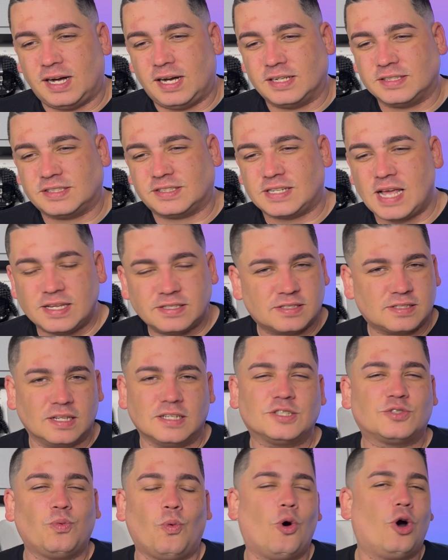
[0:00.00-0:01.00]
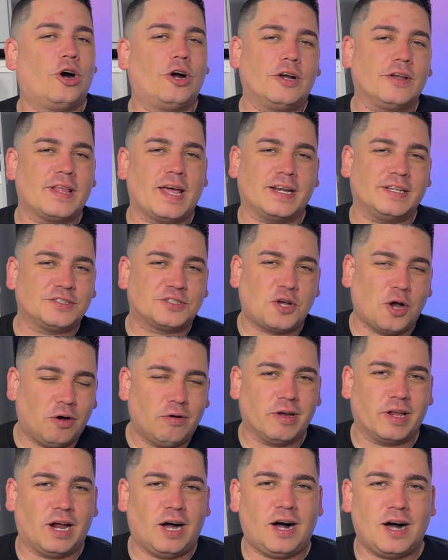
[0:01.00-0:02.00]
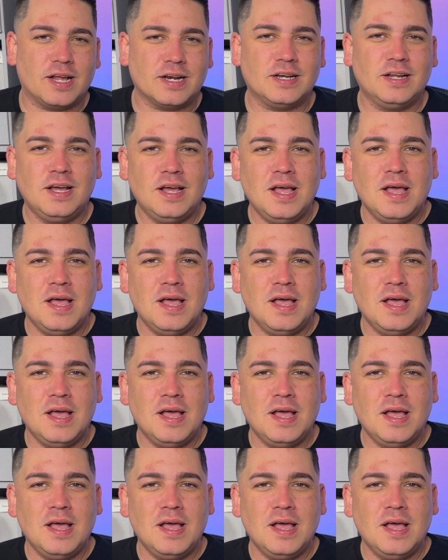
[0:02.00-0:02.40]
senseless war that is going on